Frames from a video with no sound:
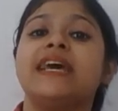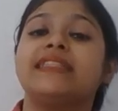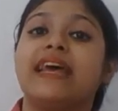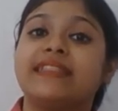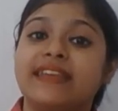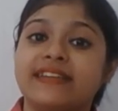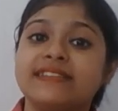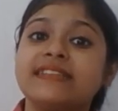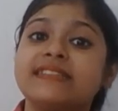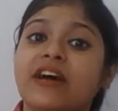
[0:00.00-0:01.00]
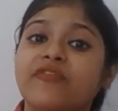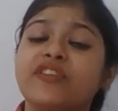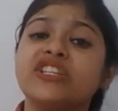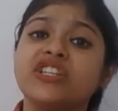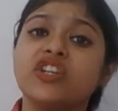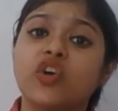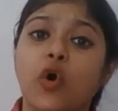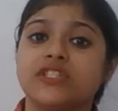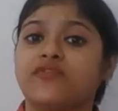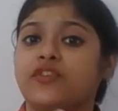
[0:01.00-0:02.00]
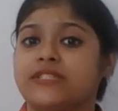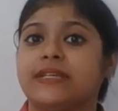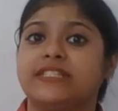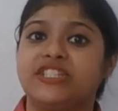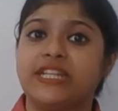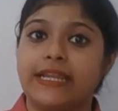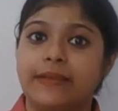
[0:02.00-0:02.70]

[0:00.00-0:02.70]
that there is a sufficient cause for such delay.